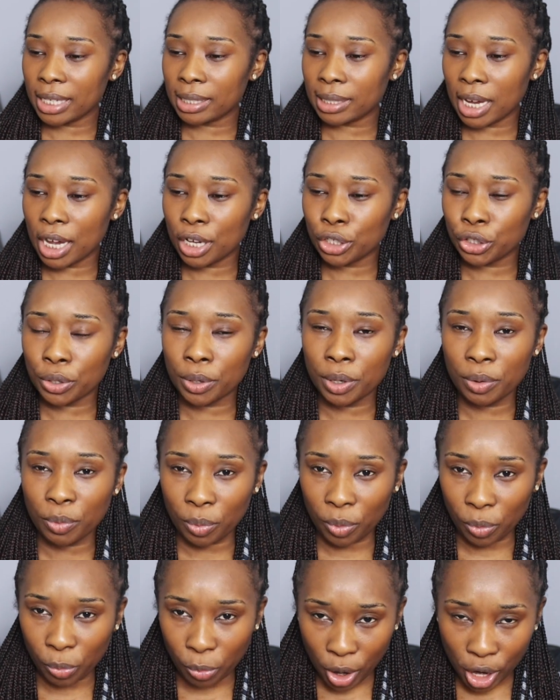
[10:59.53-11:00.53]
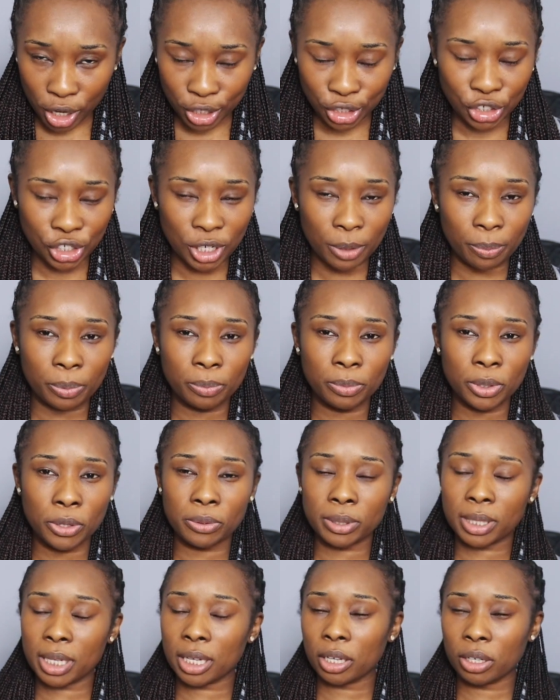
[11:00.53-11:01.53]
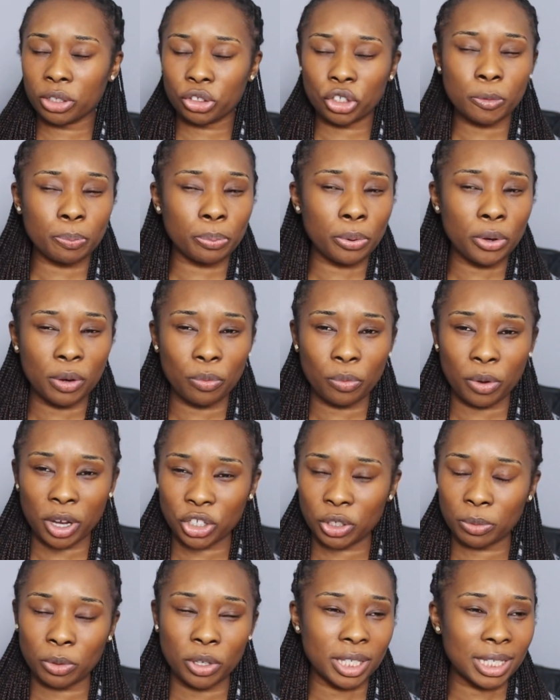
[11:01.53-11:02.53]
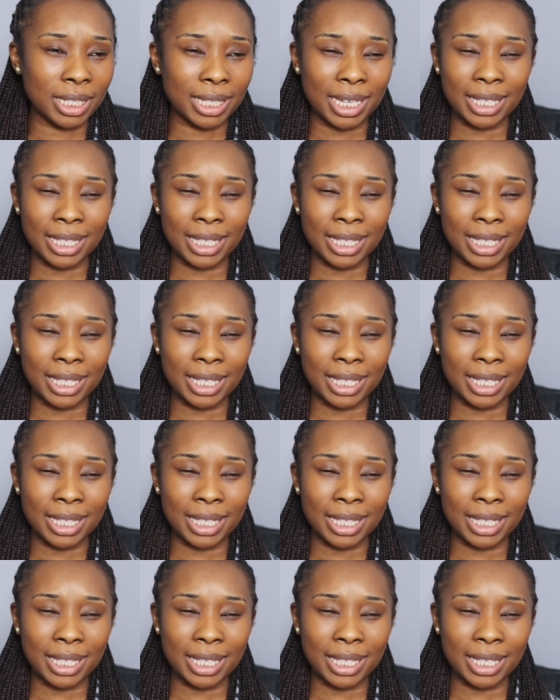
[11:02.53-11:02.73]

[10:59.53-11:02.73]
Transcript: I started doing worship music. Just put in worship, because it